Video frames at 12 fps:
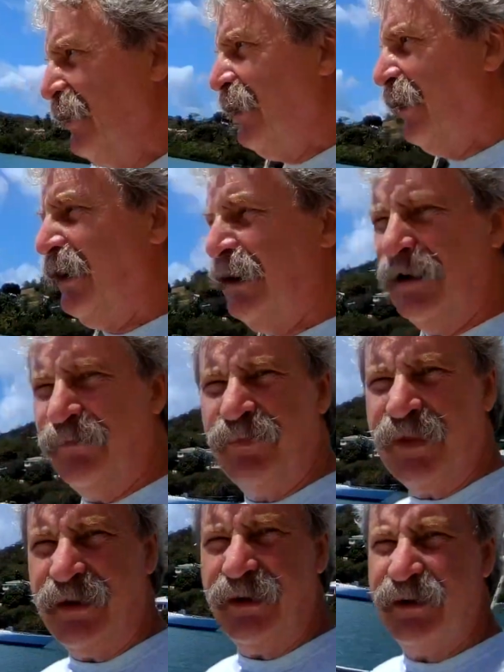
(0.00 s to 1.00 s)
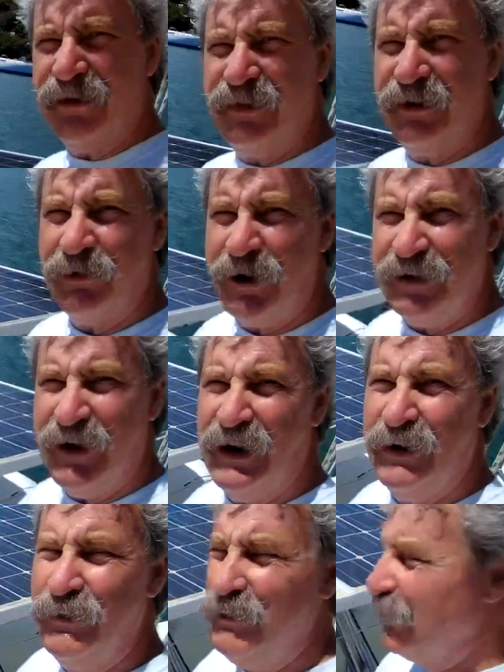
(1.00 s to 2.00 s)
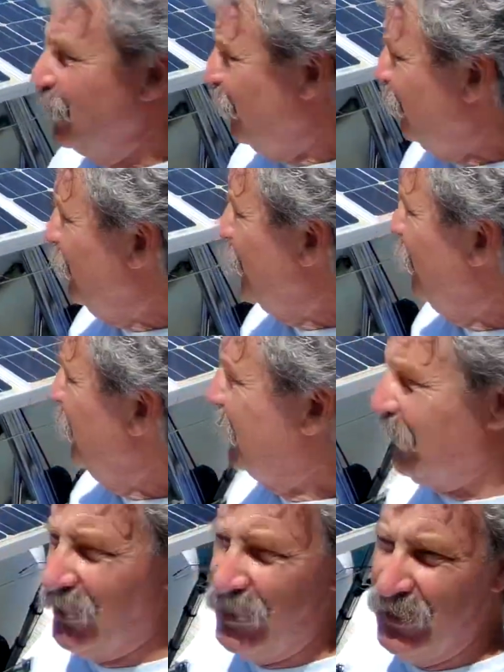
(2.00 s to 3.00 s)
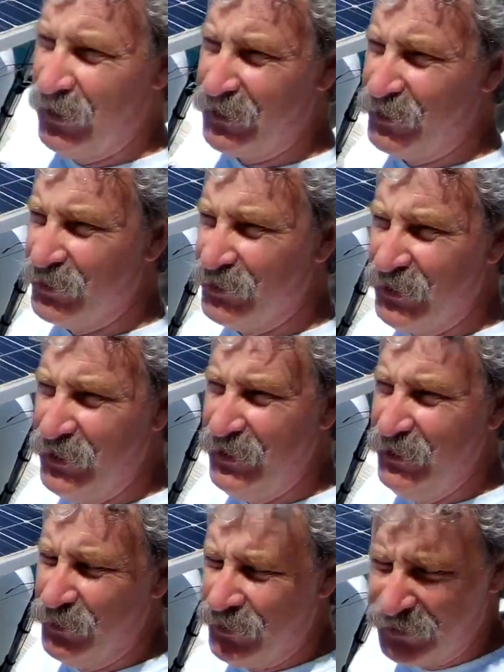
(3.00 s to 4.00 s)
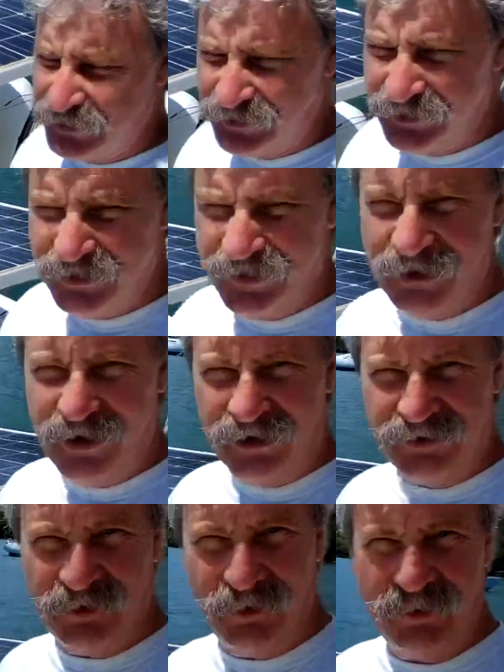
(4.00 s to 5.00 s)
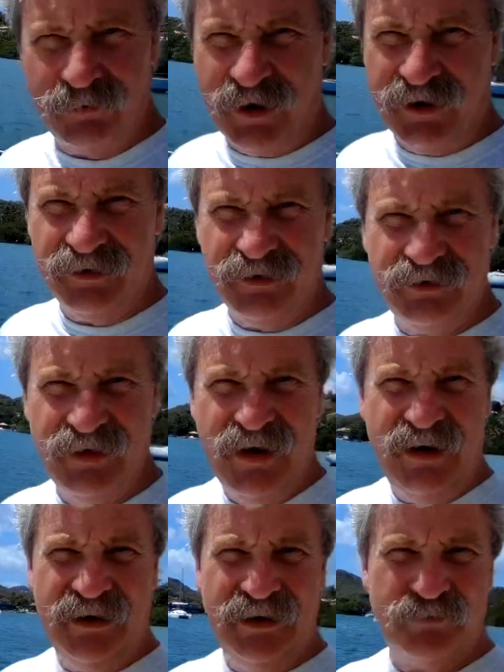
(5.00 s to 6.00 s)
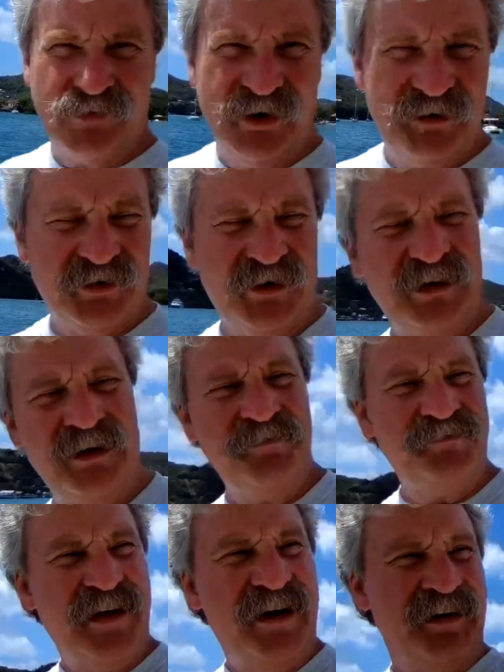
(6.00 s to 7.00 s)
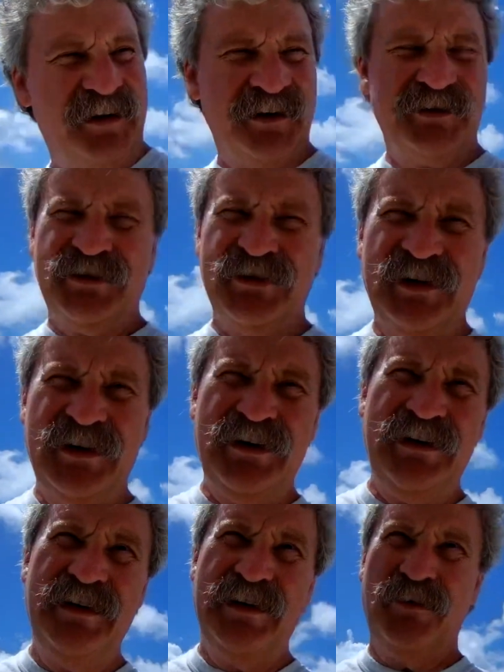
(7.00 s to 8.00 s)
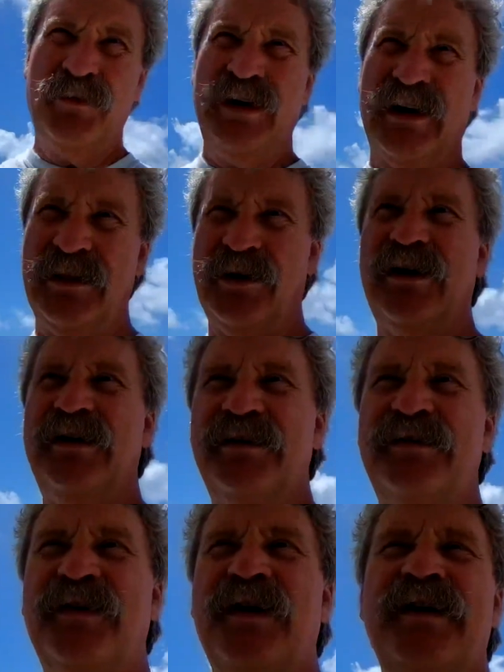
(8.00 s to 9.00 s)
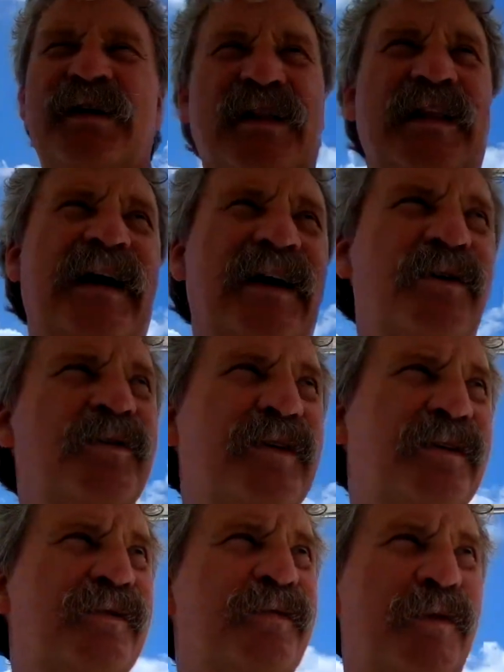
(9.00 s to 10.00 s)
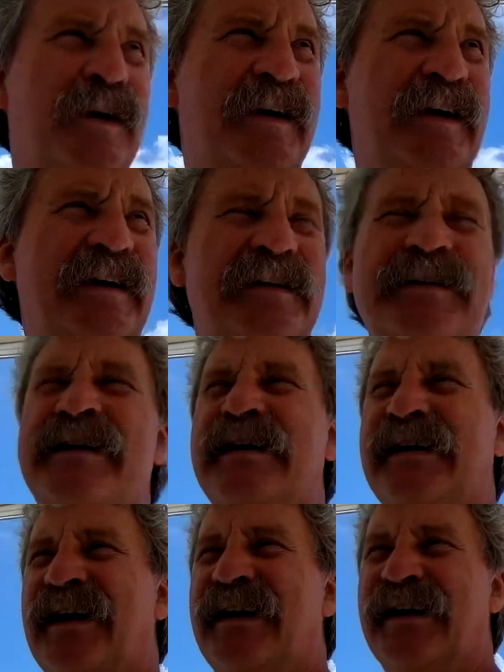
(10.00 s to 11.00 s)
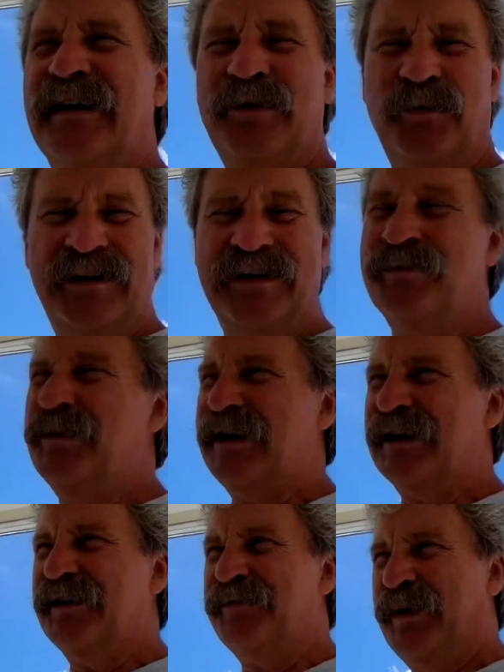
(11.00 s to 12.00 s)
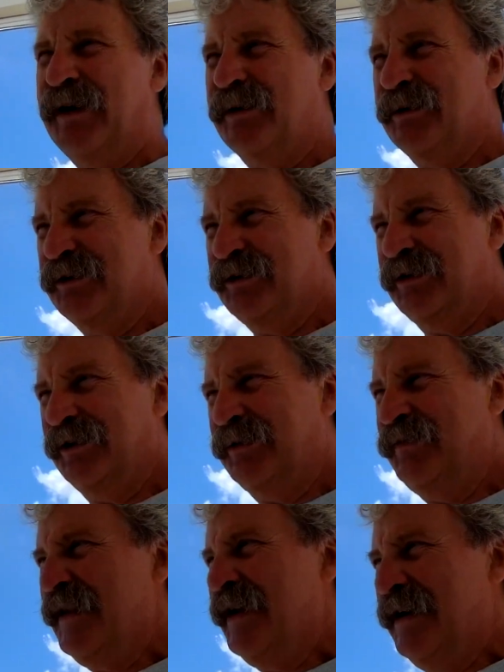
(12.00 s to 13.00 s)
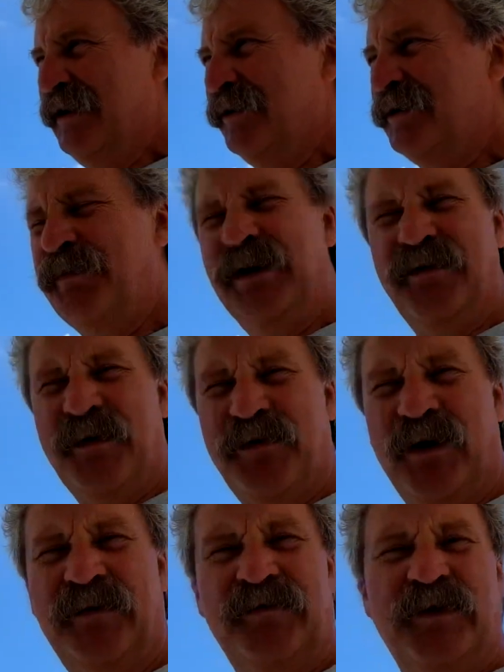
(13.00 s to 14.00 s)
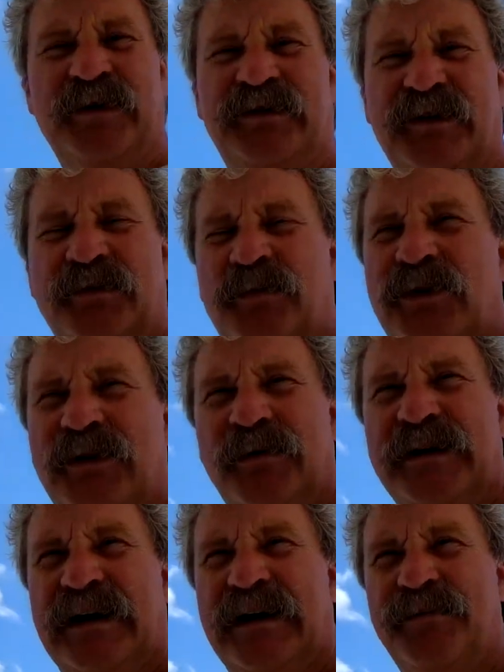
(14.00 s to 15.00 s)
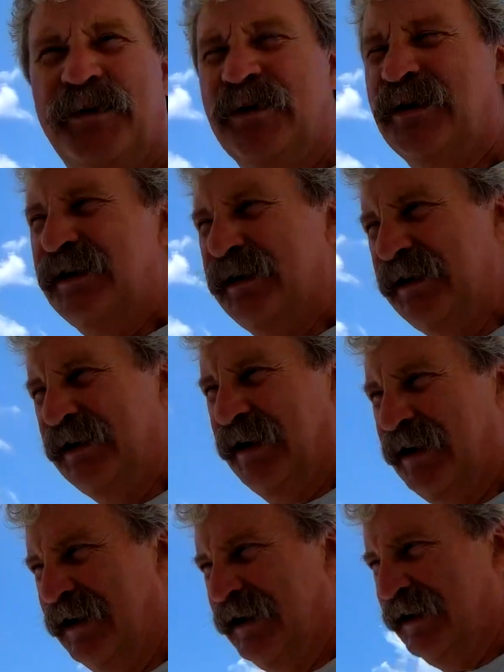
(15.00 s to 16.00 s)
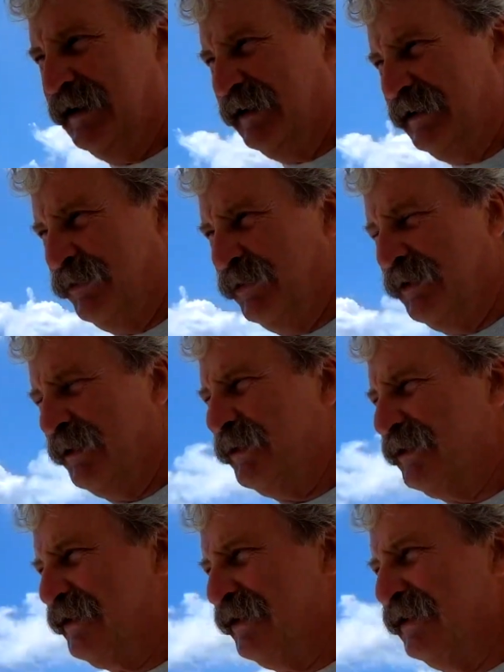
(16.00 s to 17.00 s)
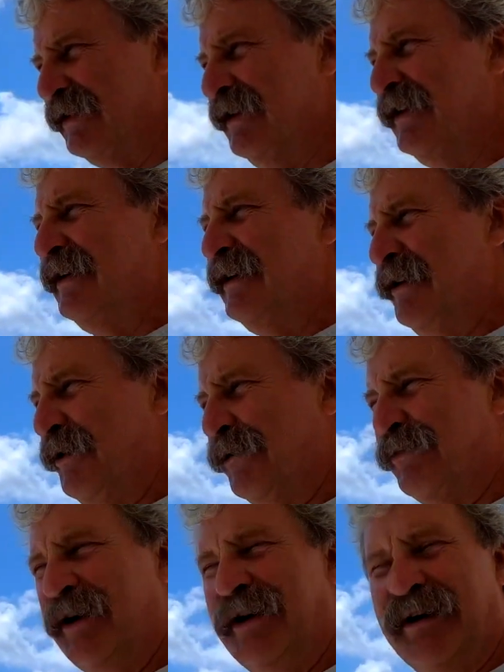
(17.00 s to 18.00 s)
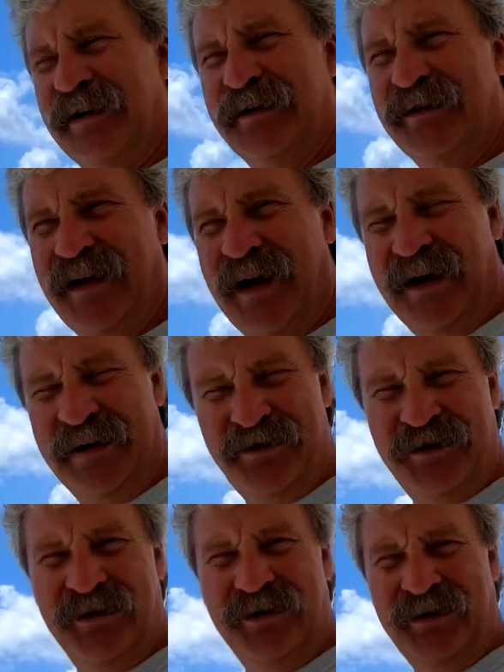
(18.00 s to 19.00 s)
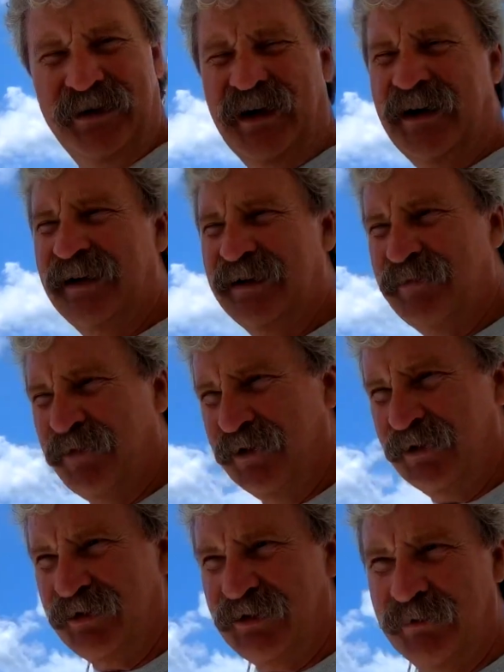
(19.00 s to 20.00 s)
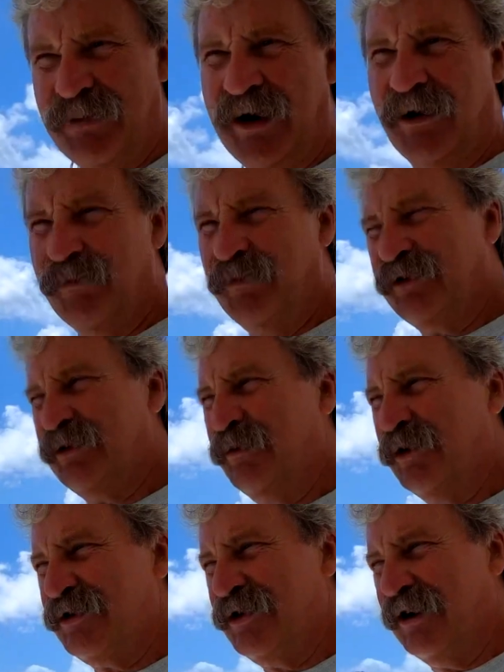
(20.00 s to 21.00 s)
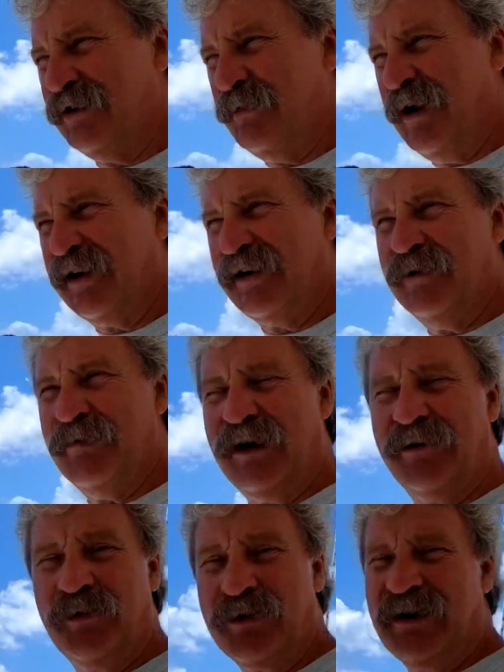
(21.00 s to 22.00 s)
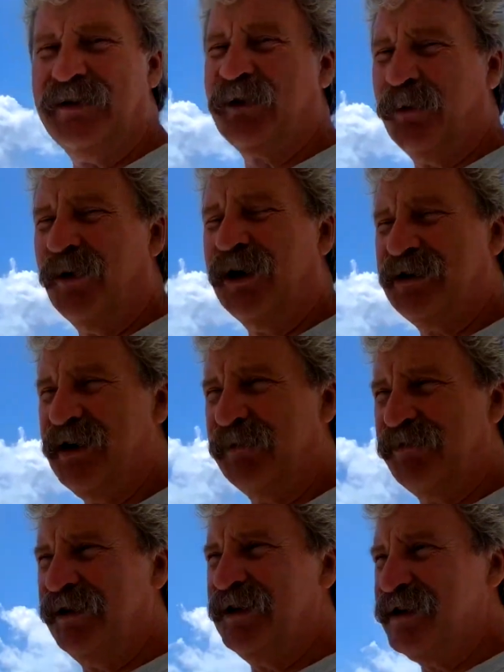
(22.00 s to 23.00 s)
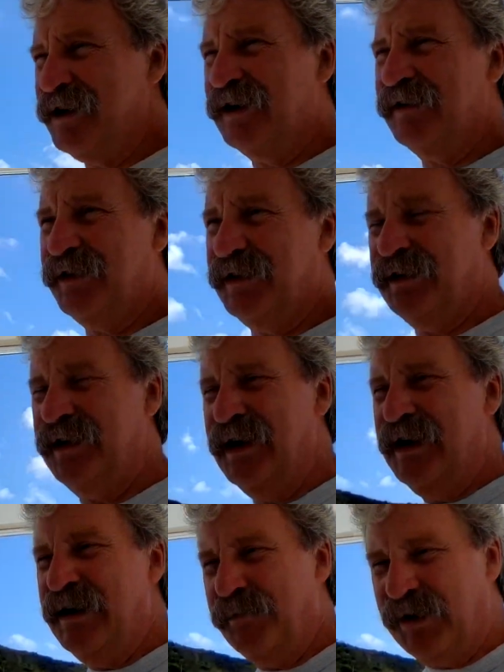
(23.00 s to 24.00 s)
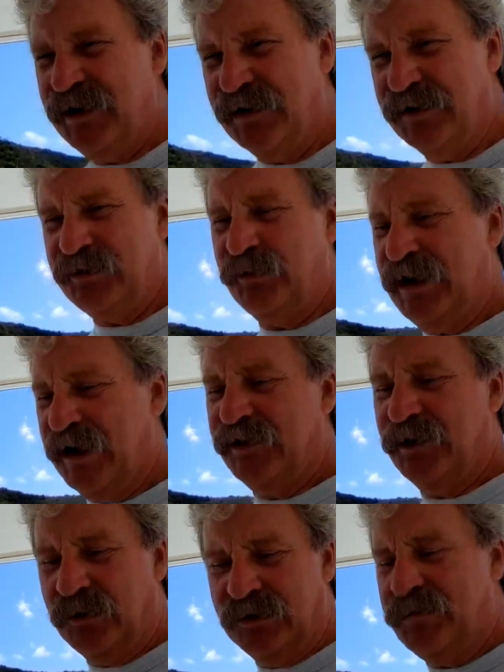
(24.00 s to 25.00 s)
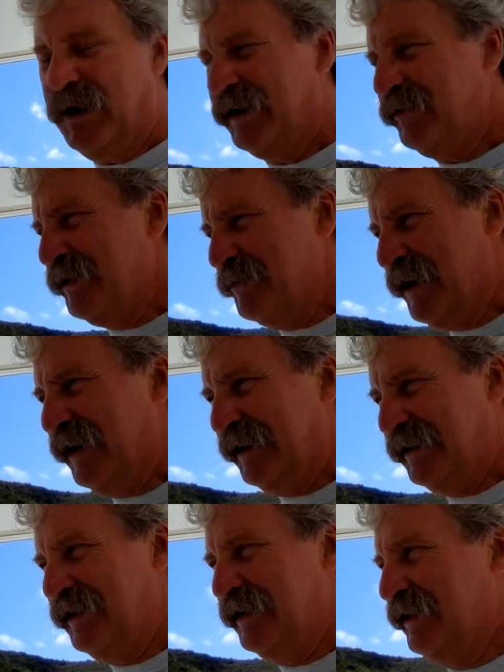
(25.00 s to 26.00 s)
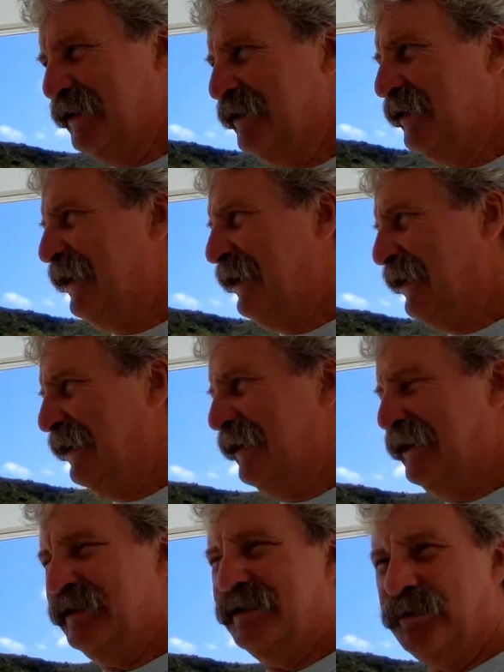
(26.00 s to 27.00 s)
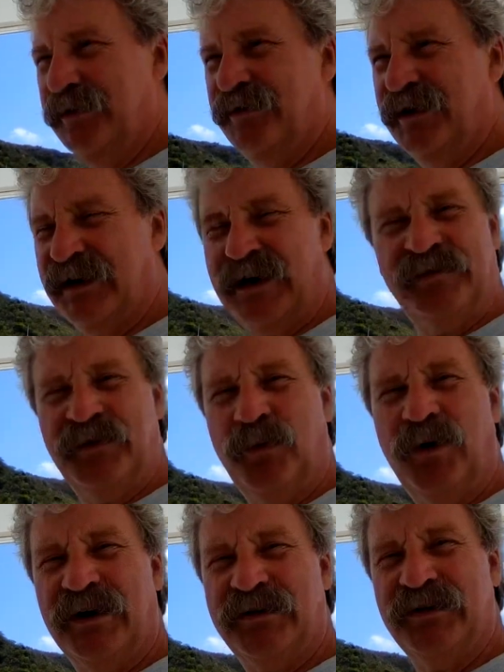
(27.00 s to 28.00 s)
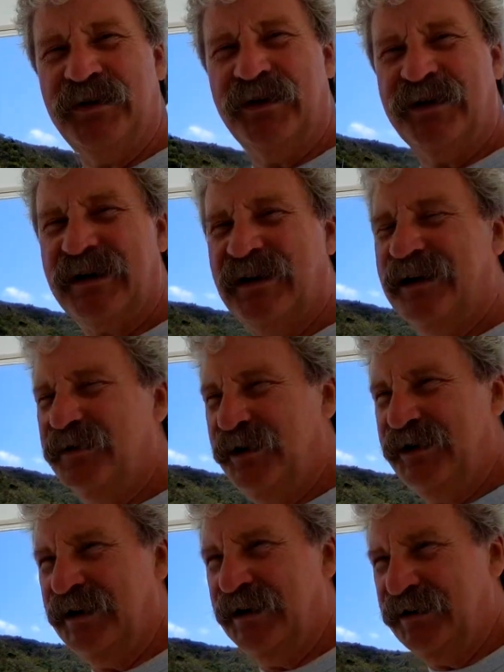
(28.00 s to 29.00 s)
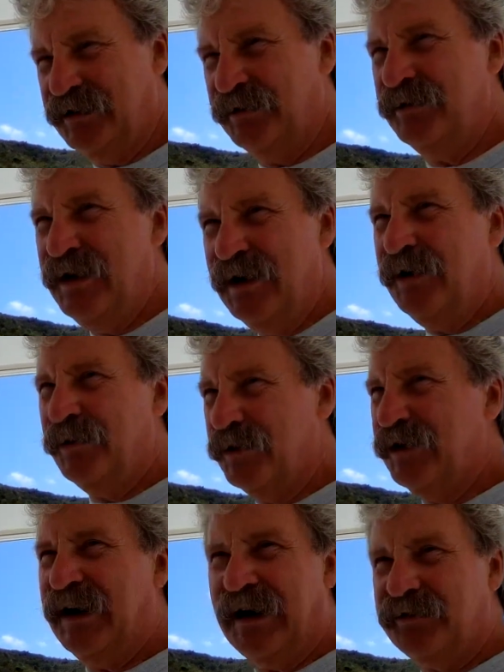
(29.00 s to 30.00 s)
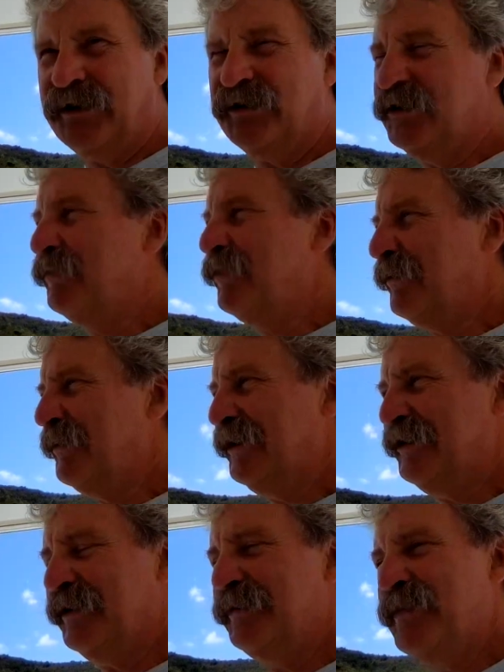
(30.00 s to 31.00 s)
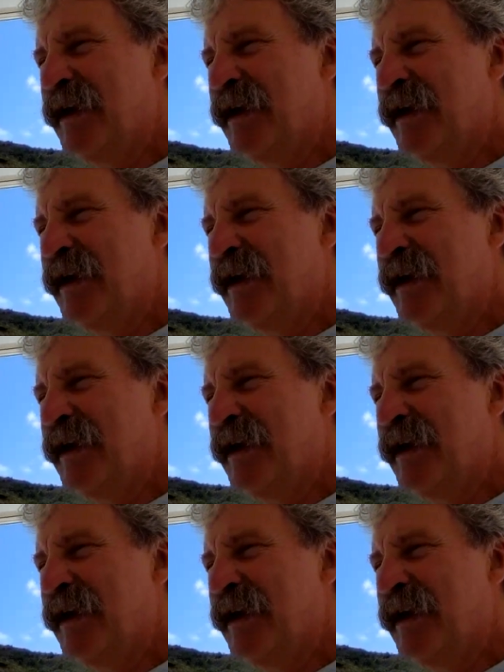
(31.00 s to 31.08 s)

You can see right now we're making all electricity. We got our solar panels in bright sunlight. Yesterday we had a lot of cloud and rain and we didn't make enough power, so it was a bit of a problem for us this morning. We got up early and we were able to run an engine and produce some power, put some more charge back in the bank. We're going to have to watch that pretty carefully because we have an old battery bank here and we really have to watch it on the cloudy days, and we're going to have to supplement it.